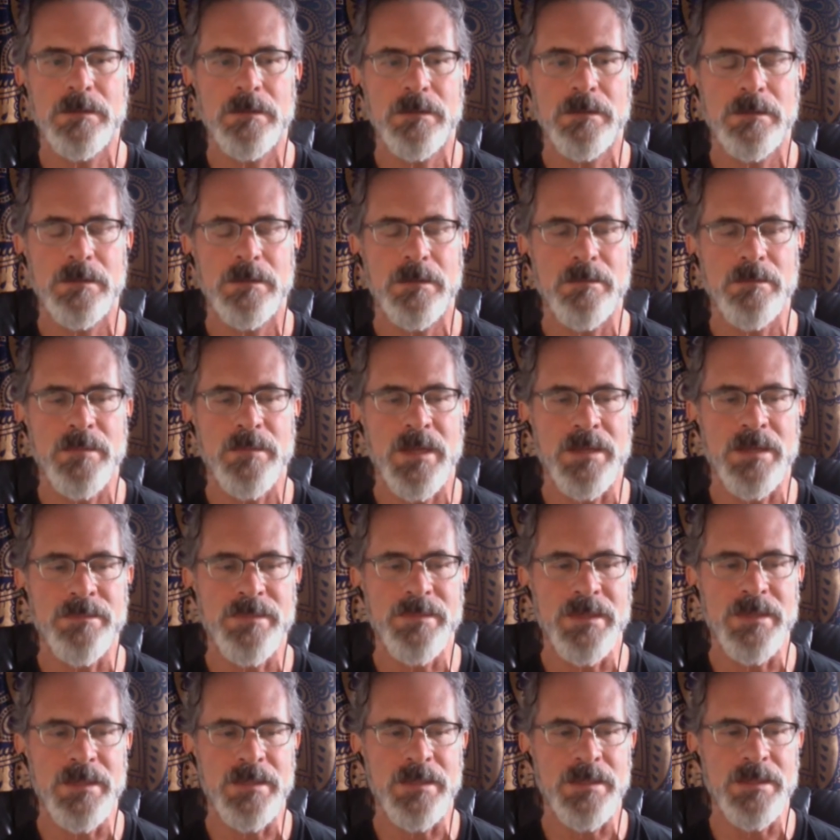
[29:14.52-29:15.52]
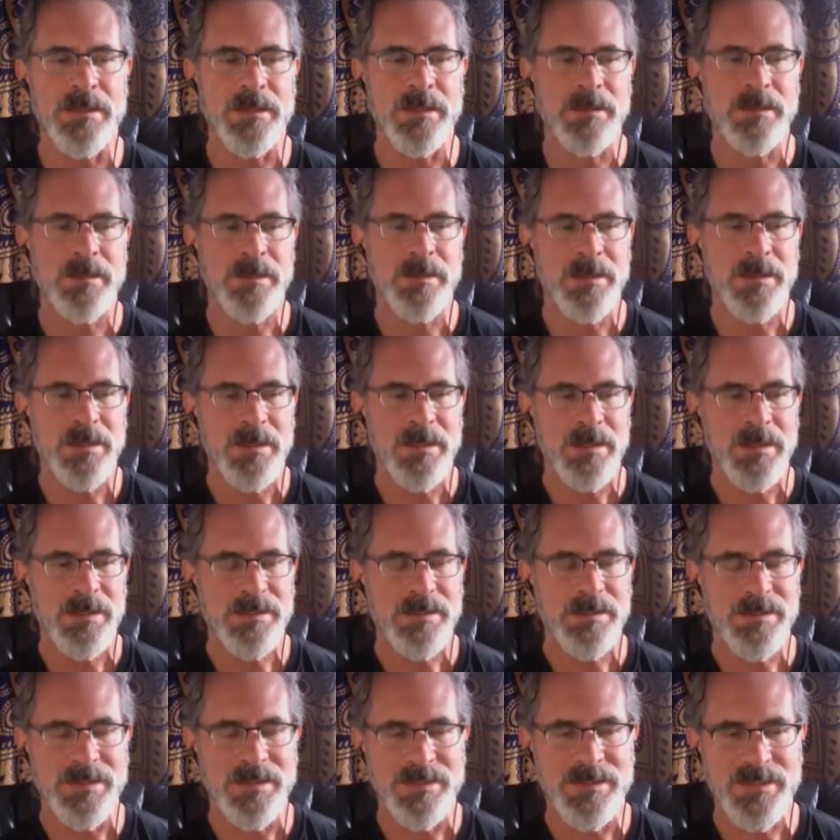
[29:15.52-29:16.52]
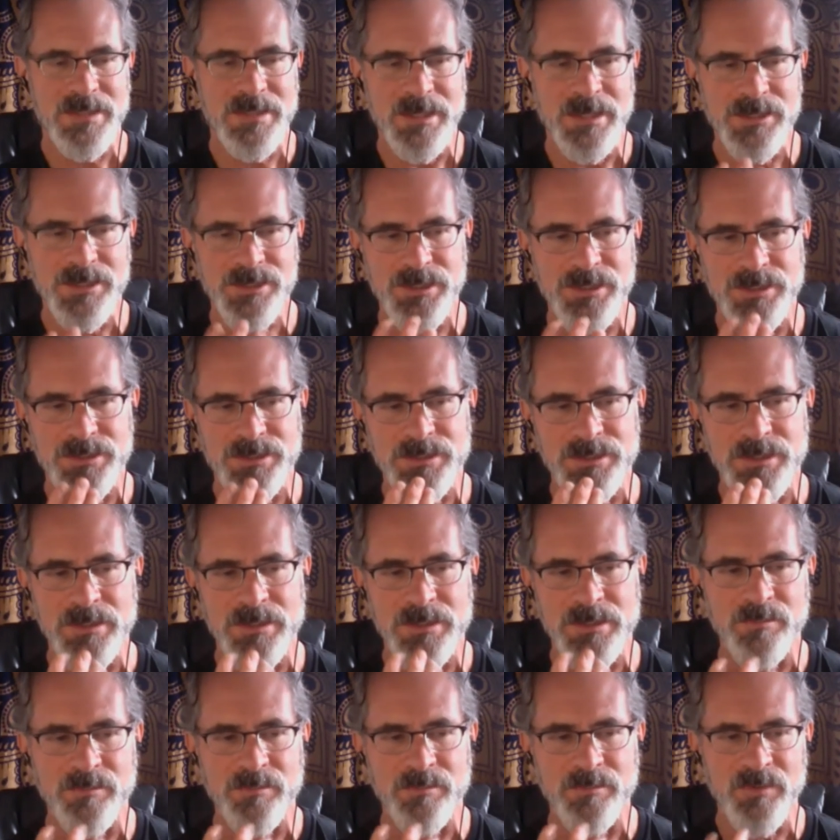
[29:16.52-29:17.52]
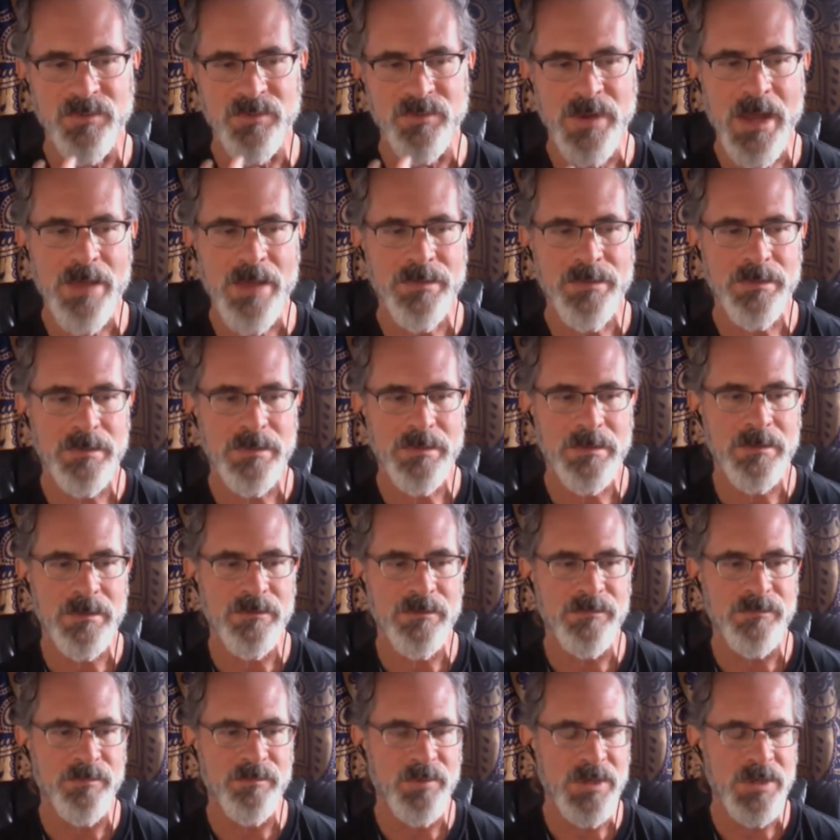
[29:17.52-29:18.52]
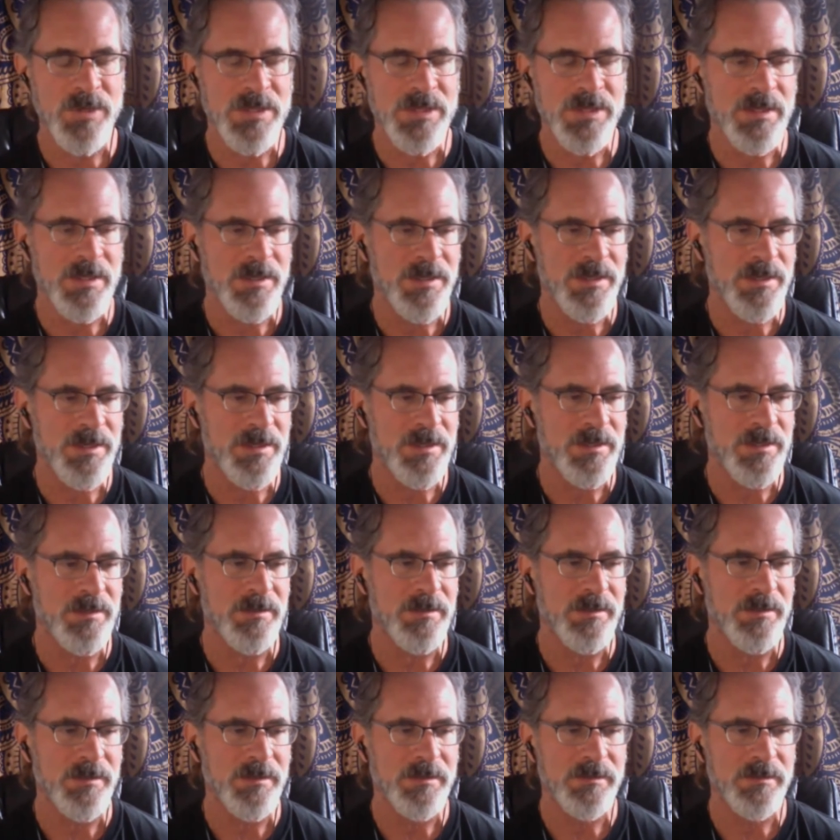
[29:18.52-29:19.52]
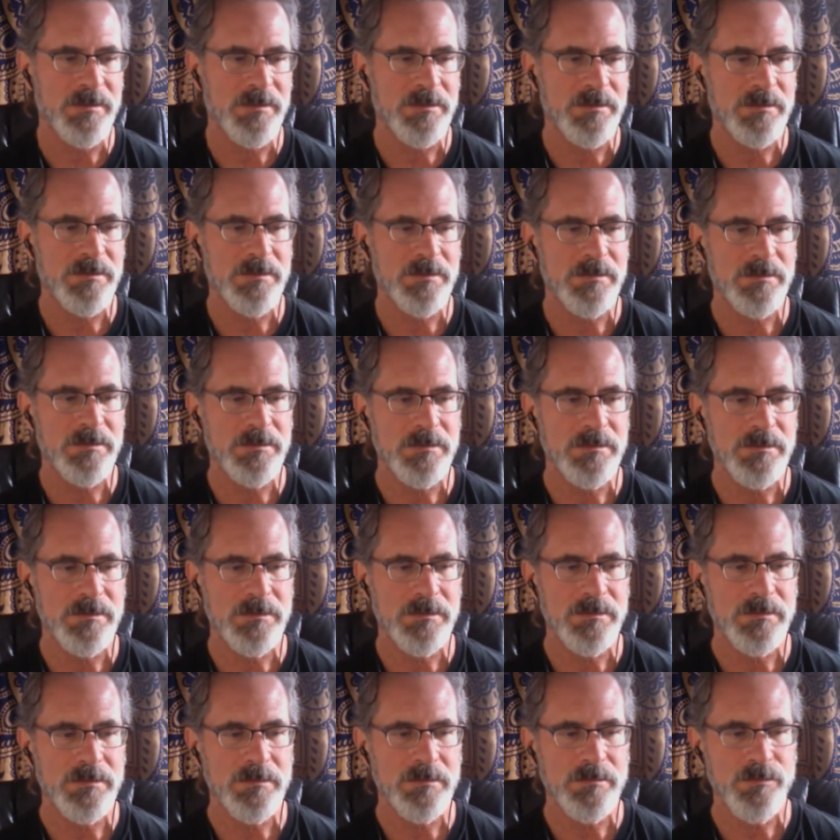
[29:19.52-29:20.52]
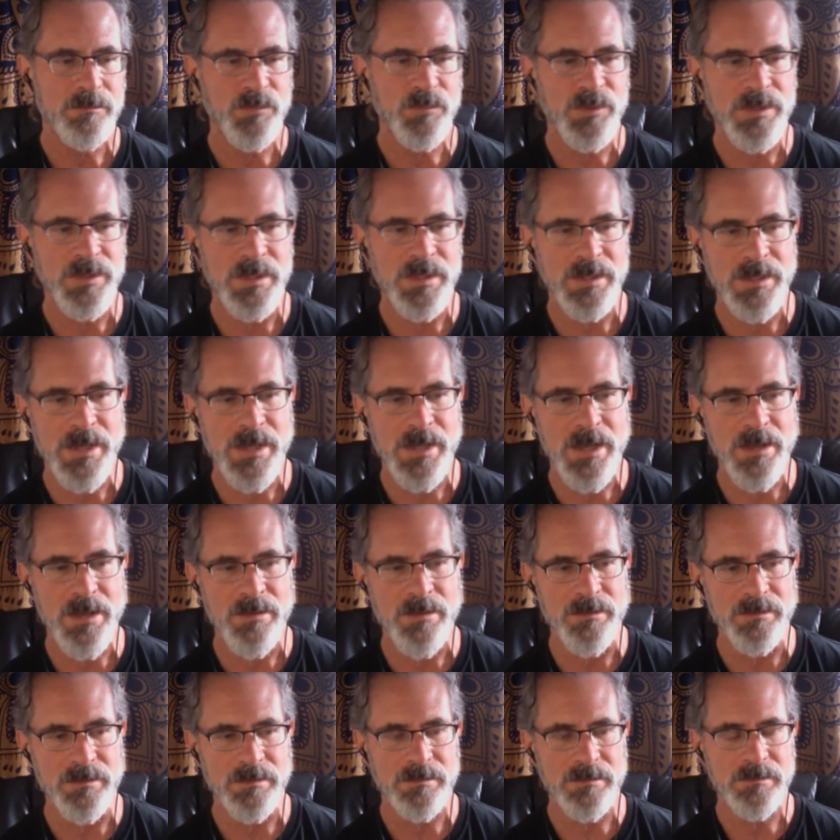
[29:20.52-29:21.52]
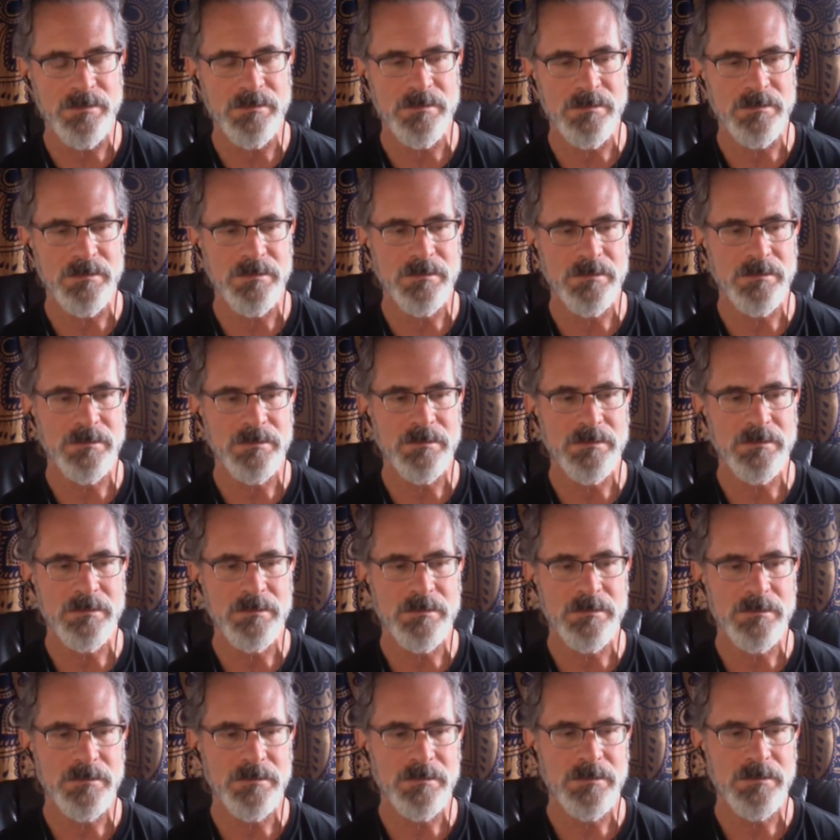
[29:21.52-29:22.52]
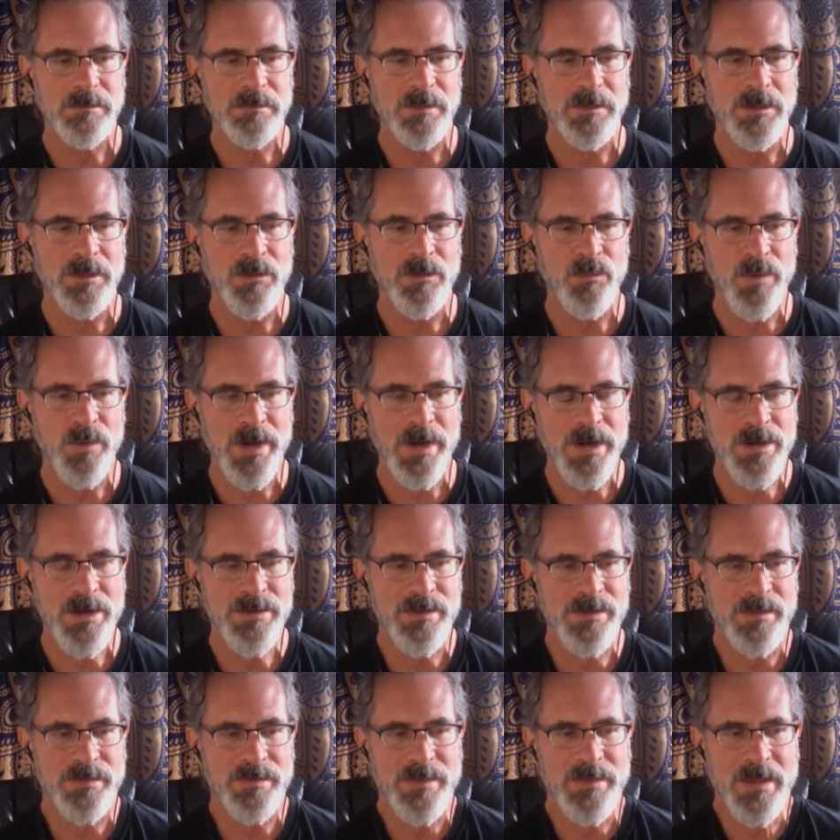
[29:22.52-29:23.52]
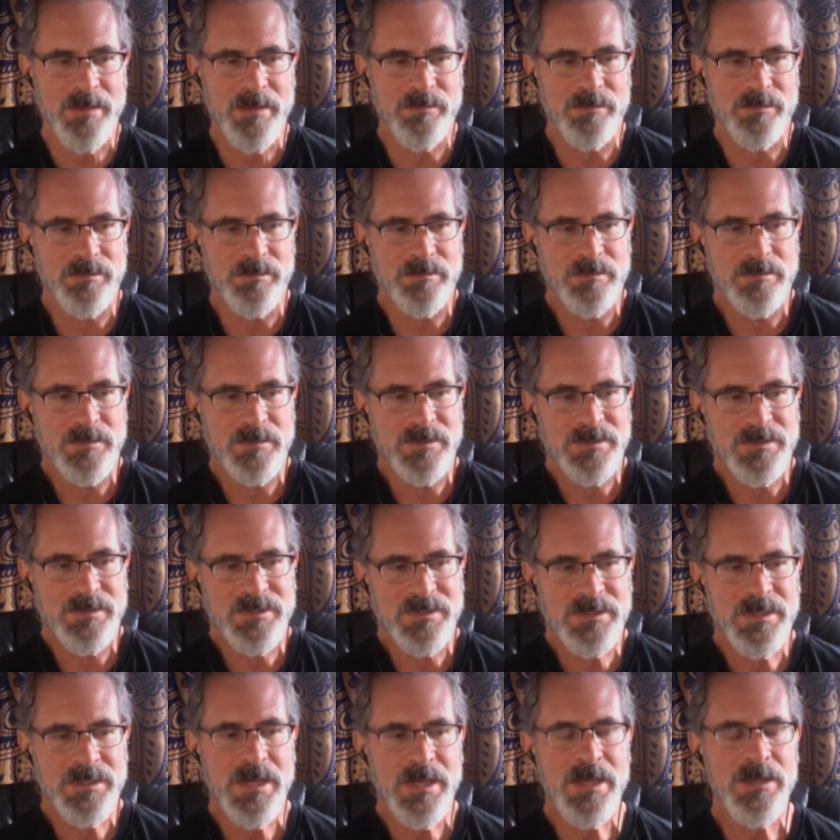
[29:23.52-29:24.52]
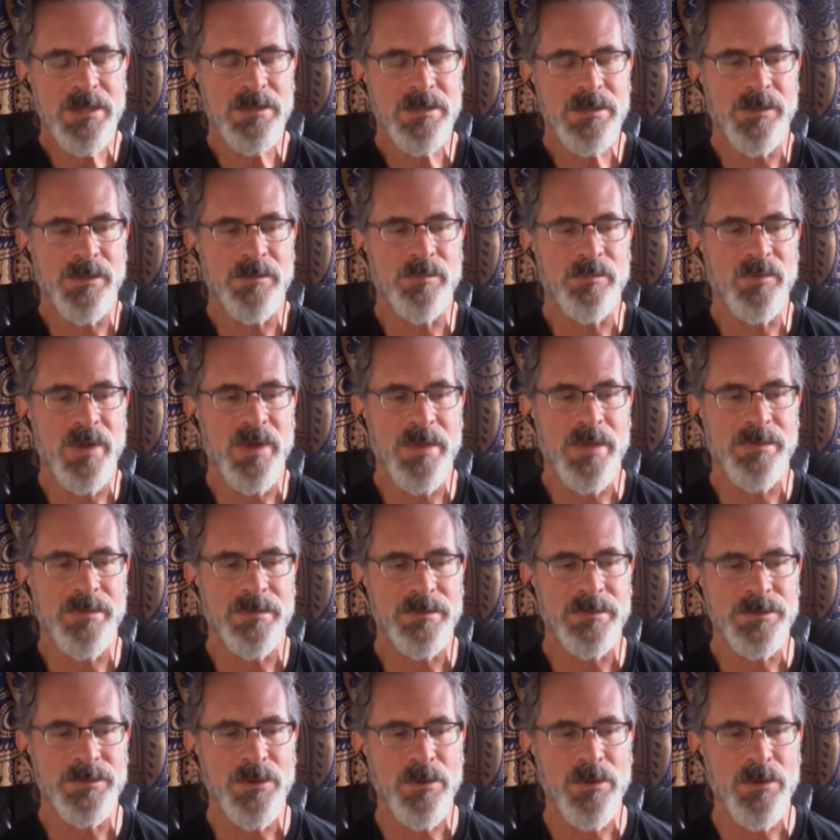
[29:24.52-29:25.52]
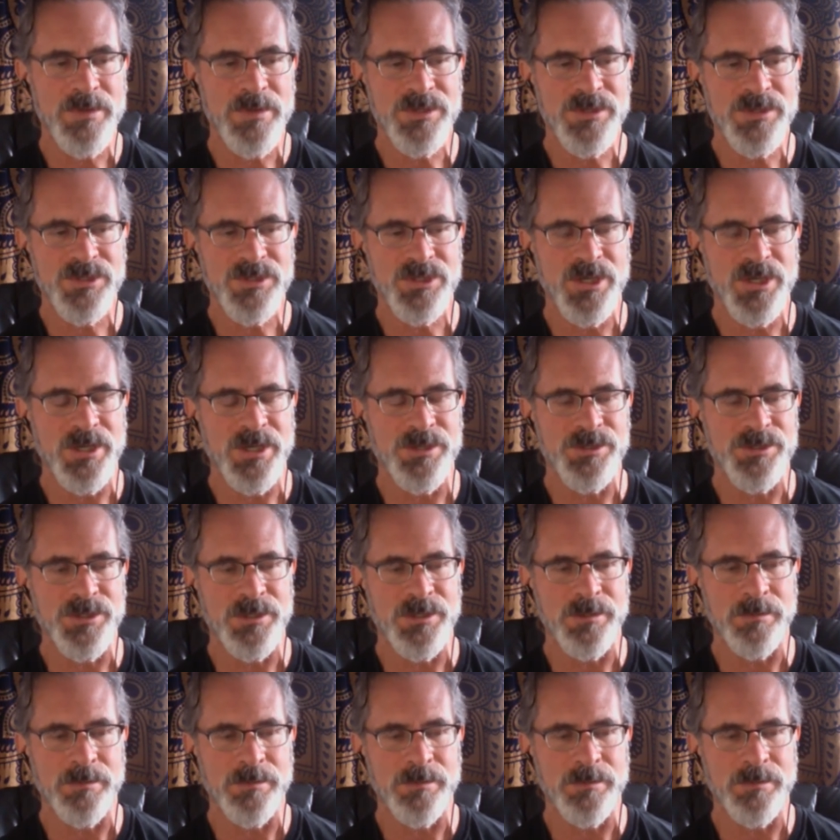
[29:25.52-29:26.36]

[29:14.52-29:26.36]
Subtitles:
It might be the sensations of the breath, breathing in, breathing out. And aware that that cycle of the breath is always changing.